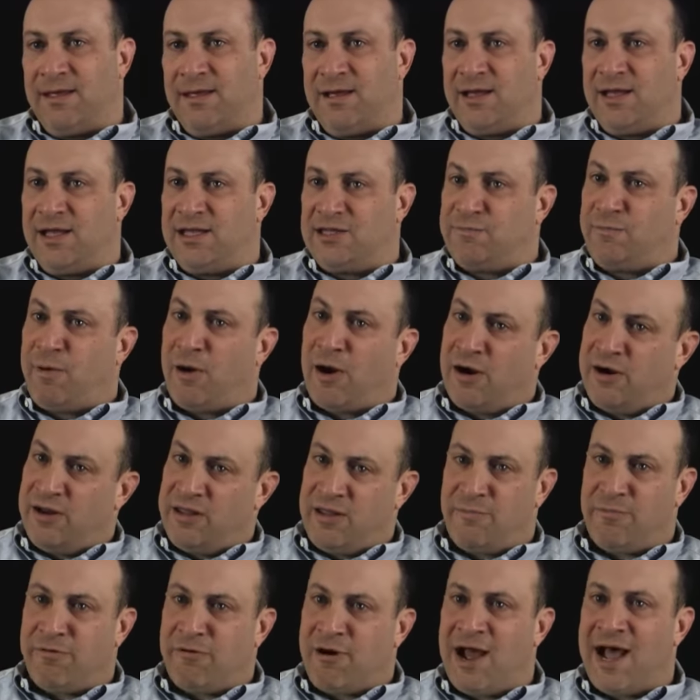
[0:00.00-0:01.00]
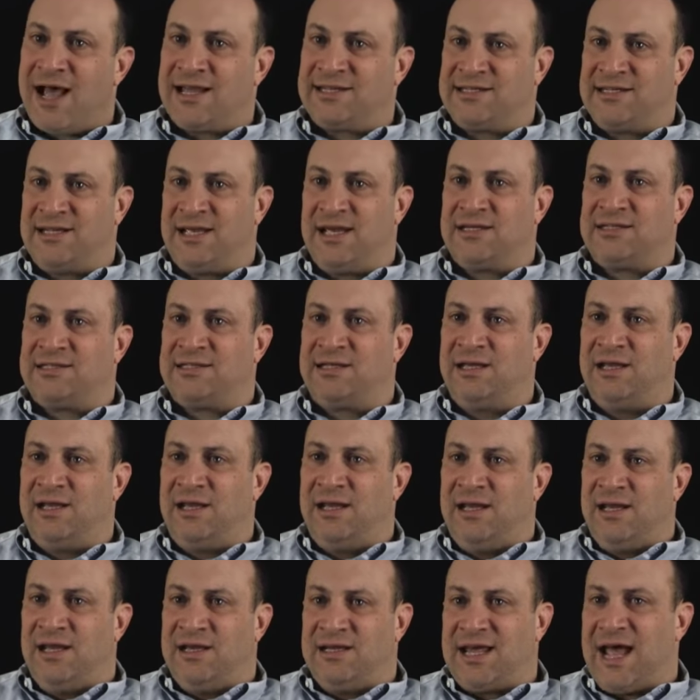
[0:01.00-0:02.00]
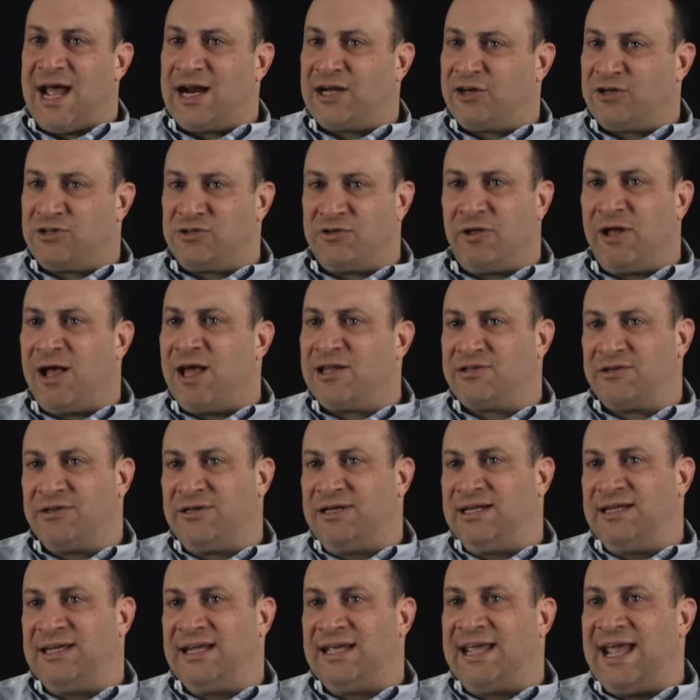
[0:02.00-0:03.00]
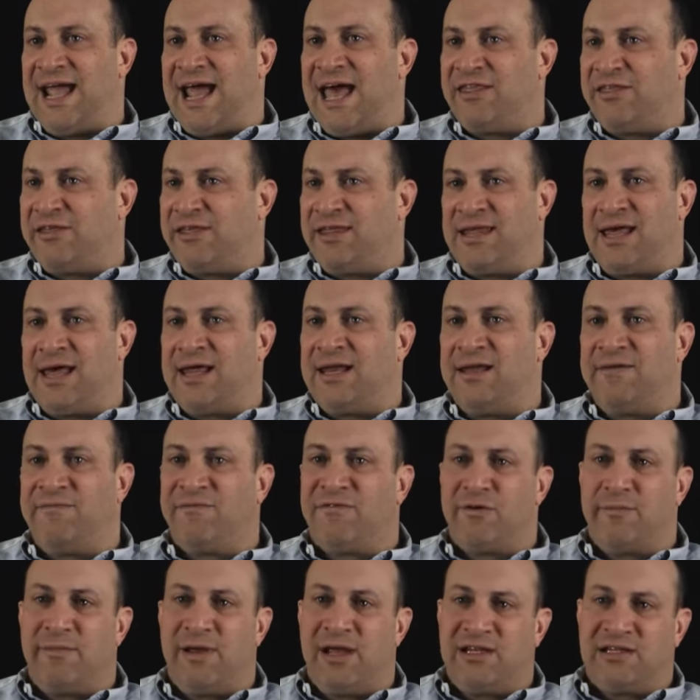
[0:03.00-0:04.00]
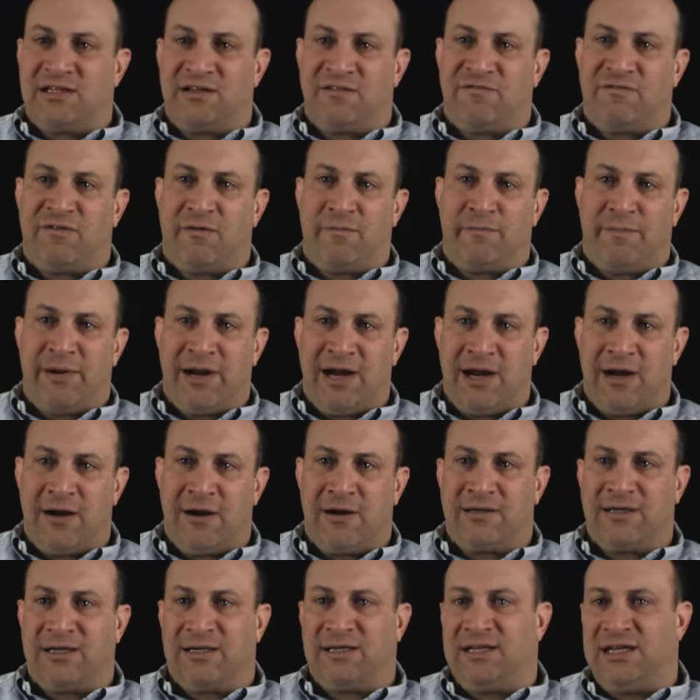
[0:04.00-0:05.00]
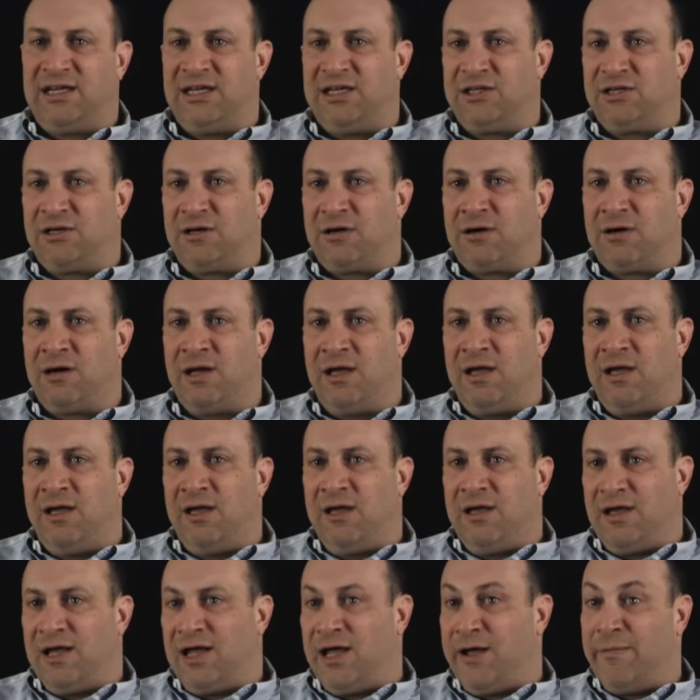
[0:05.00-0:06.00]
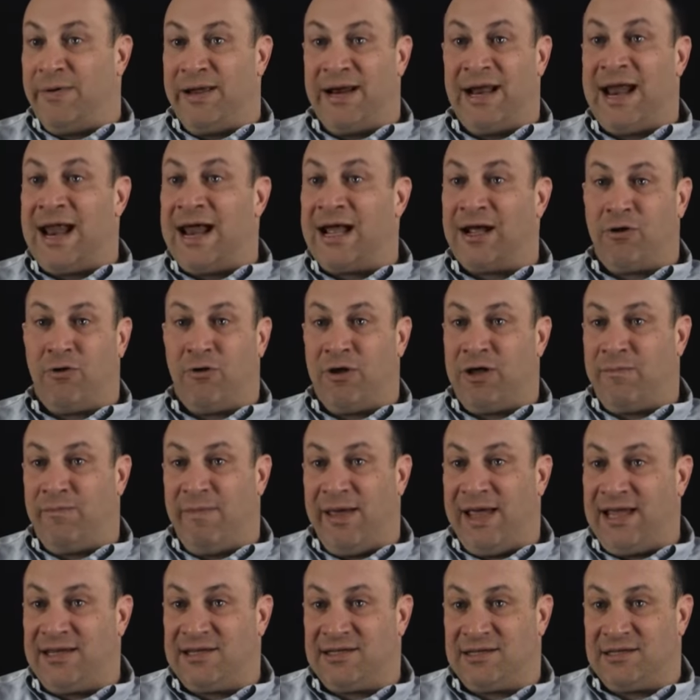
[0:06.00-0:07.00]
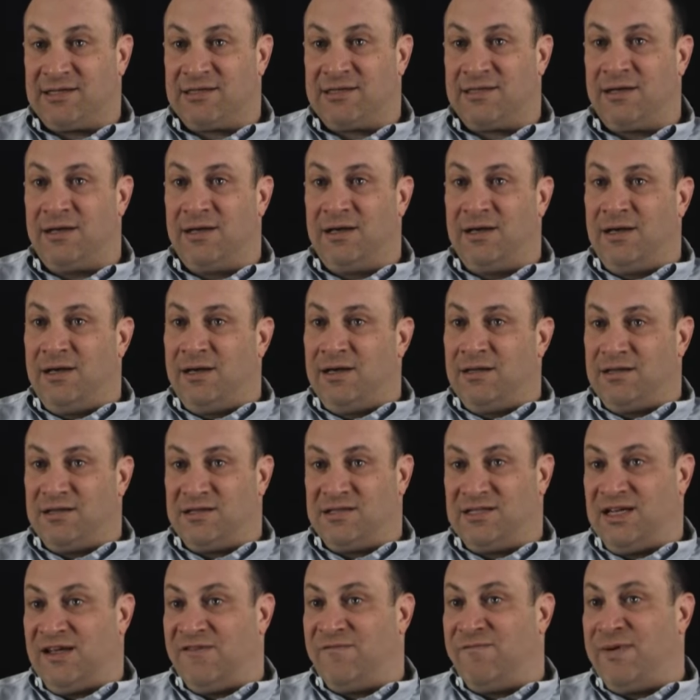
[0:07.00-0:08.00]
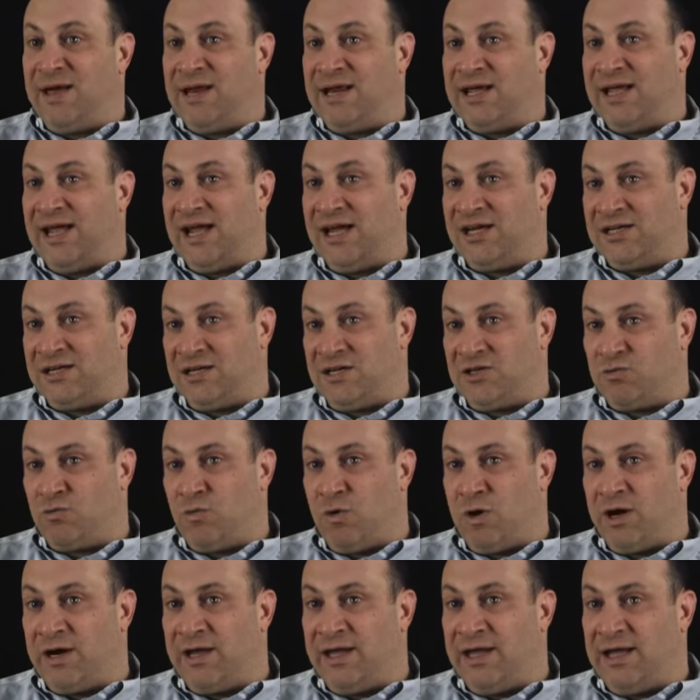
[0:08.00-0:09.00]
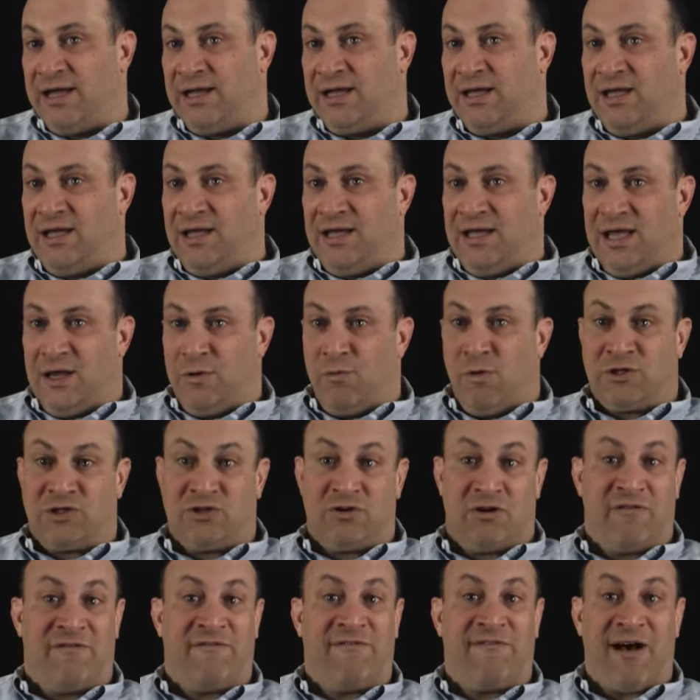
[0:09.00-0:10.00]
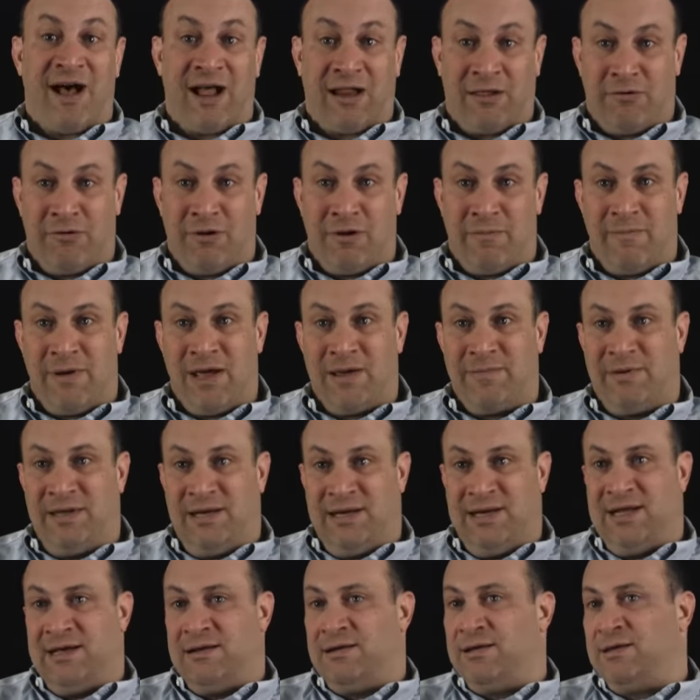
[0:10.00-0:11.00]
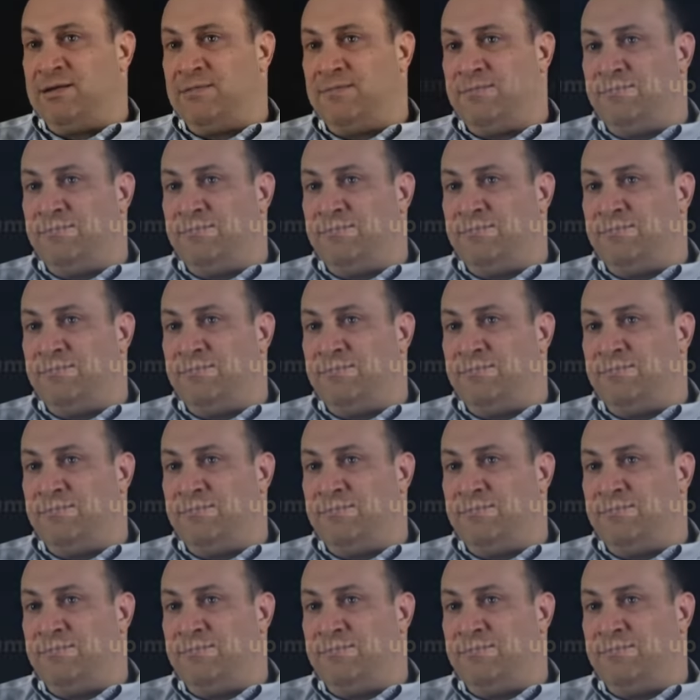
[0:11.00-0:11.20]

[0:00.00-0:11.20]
As part of the process, doctors will also need to gather that information from parent and teacher on an ongoing basis to see if medication is working and what sort of follow-up might be needed.